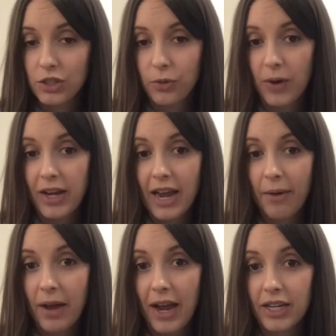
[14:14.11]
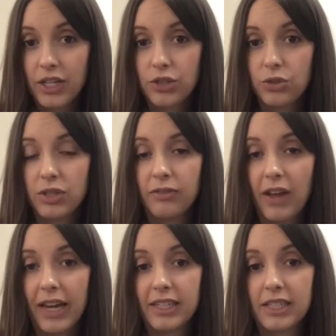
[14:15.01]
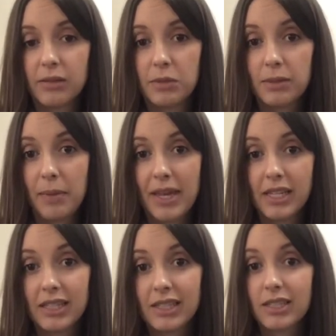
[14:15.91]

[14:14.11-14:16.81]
So right now I need you to find some space,